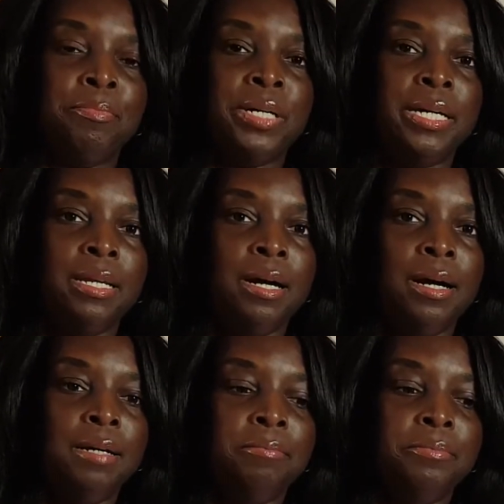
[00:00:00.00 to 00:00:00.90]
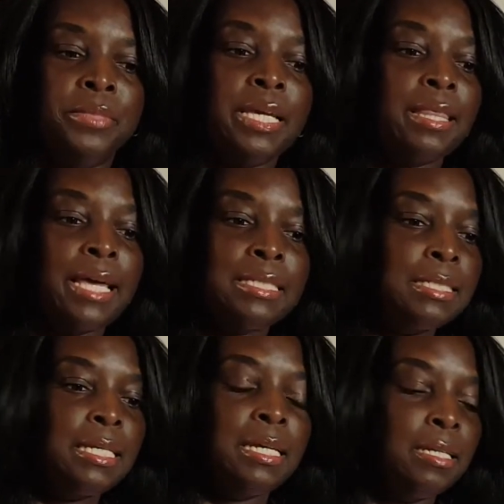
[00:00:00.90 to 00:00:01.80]
But yeah,
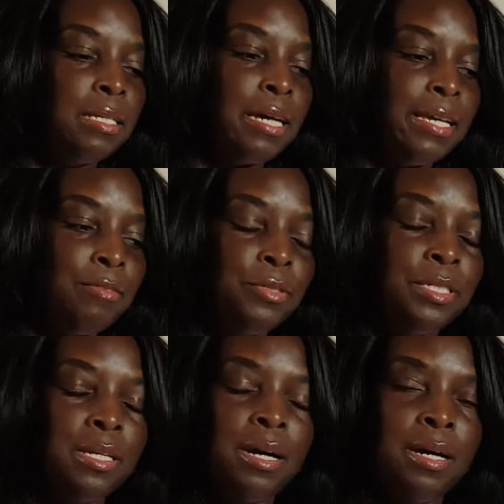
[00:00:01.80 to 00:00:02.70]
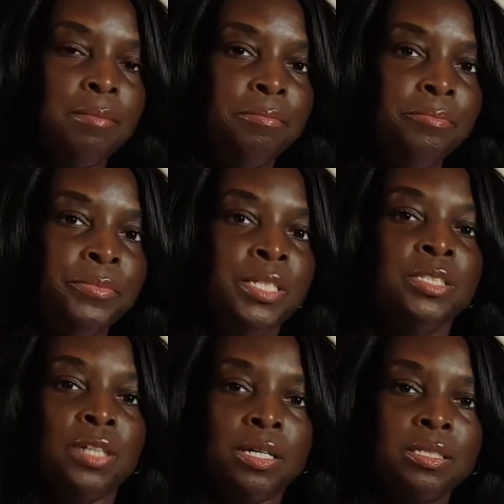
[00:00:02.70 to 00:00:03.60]
that's it. I would
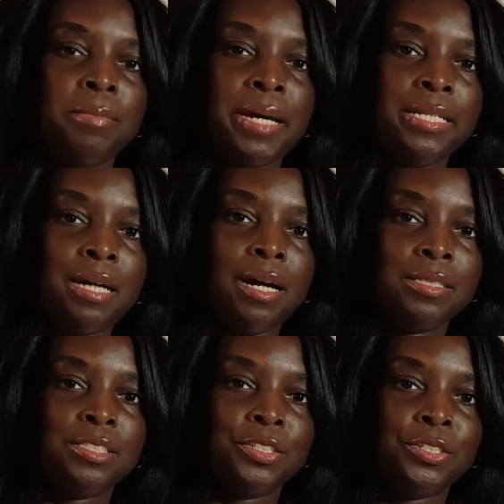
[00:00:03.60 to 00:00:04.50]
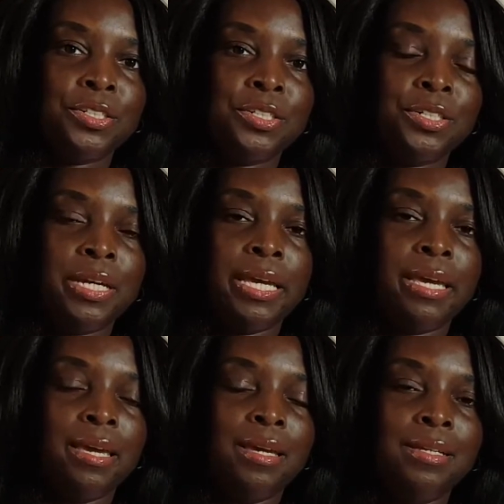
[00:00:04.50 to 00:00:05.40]
talk to my doctor
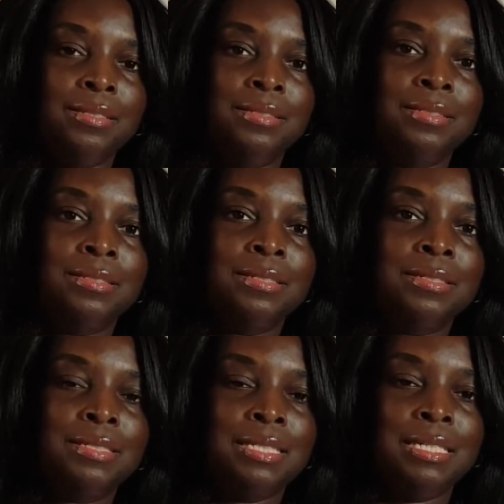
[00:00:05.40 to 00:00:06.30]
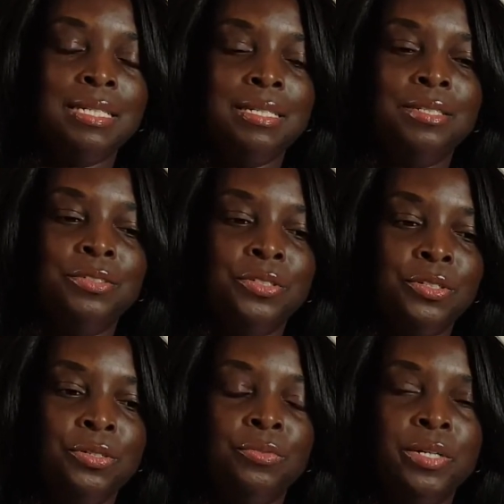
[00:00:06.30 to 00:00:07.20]
and see, you
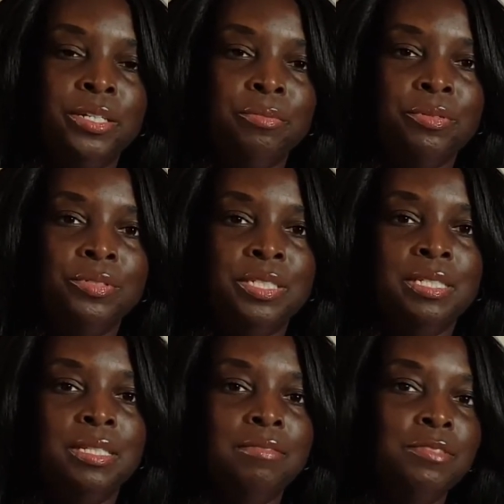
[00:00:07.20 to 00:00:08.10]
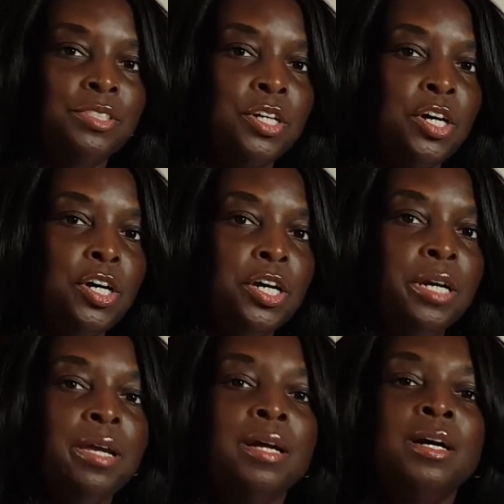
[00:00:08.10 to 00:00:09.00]
know, what your protein levels
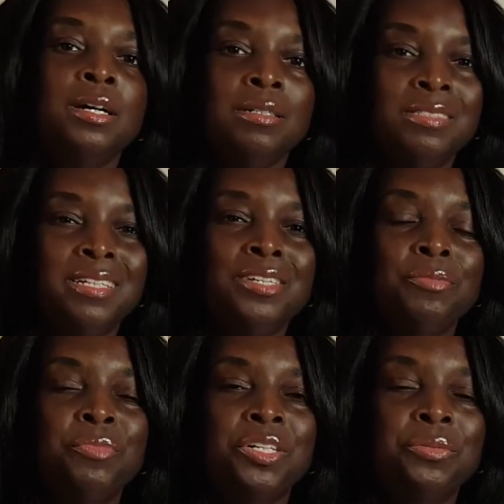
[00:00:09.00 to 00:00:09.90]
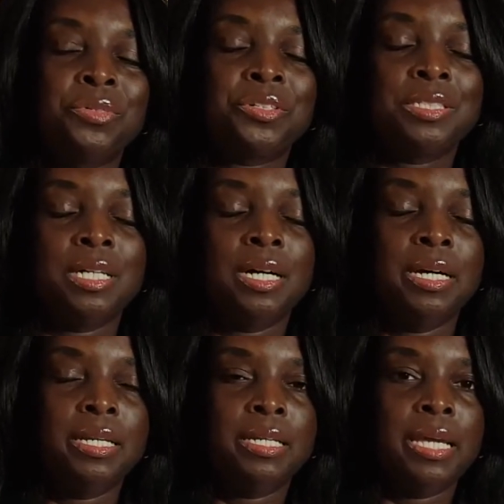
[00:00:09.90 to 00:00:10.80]
are. Always get your blood work
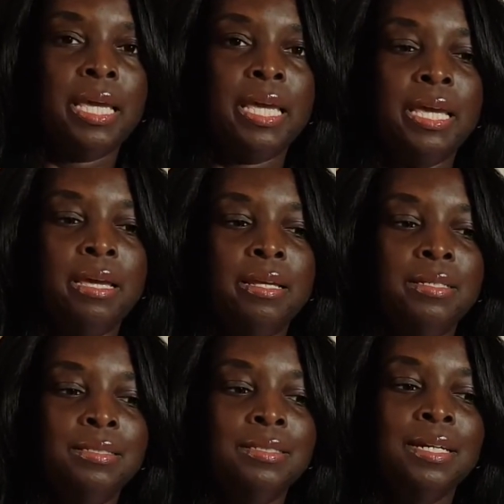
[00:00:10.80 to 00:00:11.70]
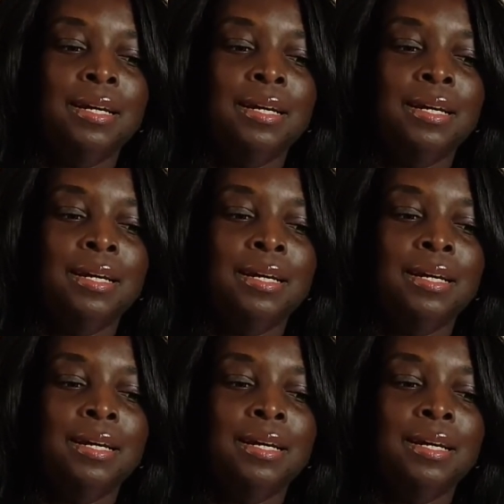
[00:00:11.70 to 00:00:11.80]
done, and